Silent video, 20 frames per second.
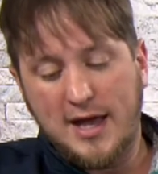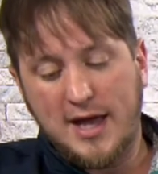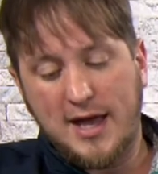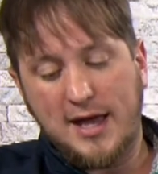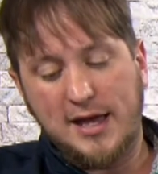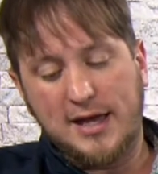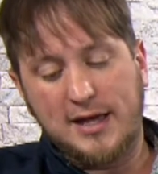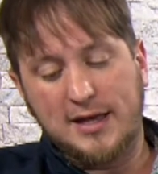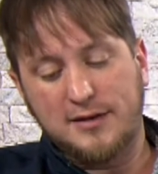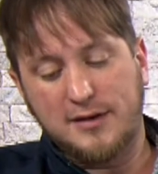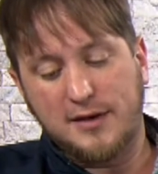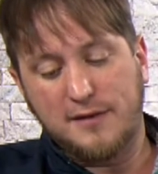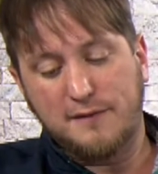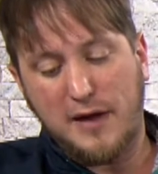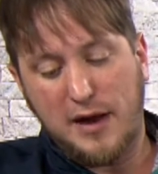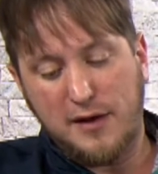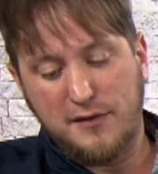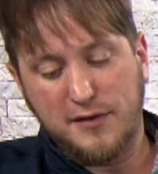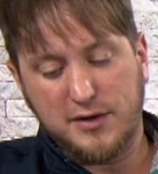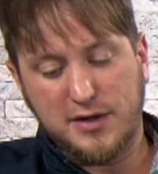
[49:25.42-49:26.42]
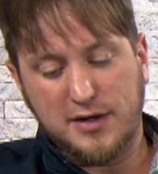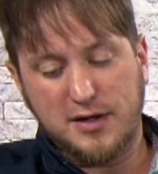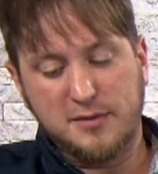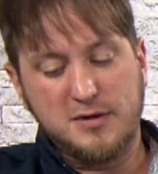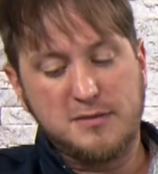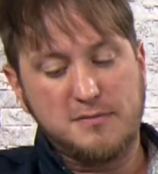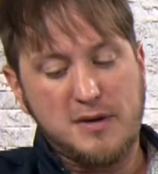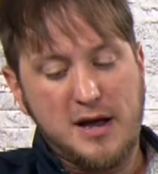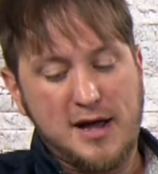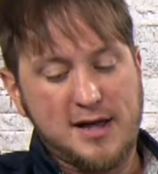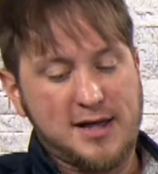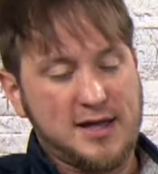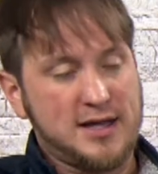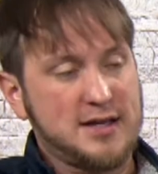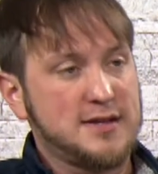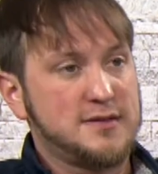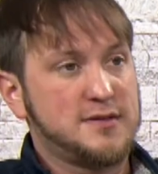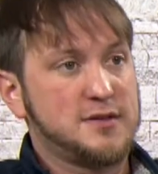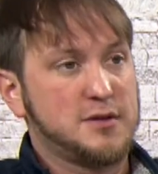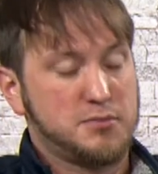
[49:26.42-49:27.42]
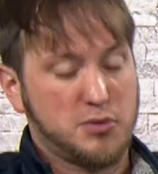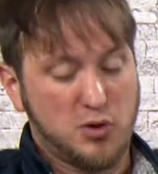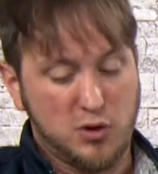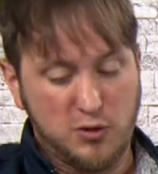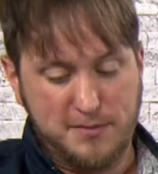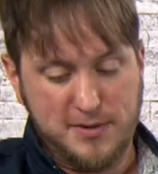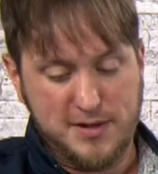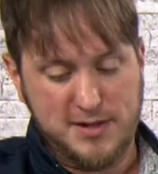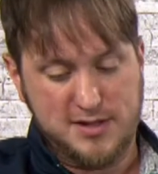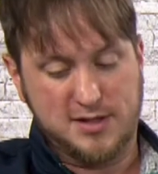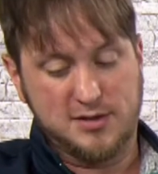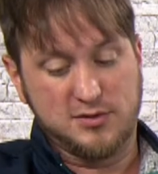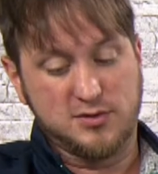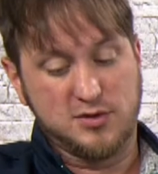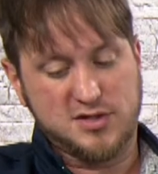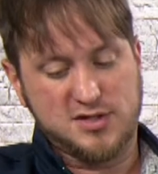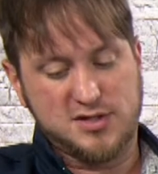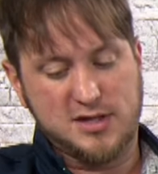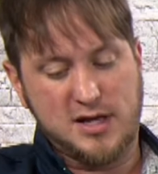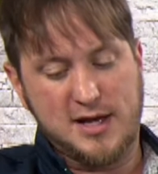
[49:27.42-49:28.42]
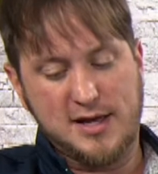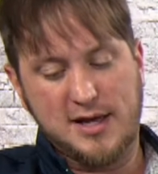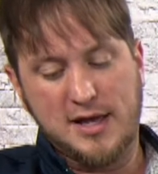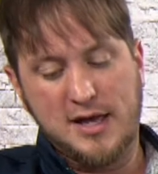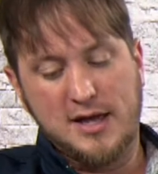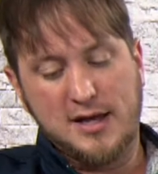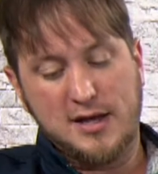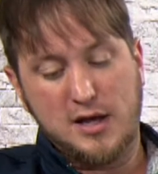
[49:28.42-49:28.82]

and now they're going to be back in the bullpen, it looks like.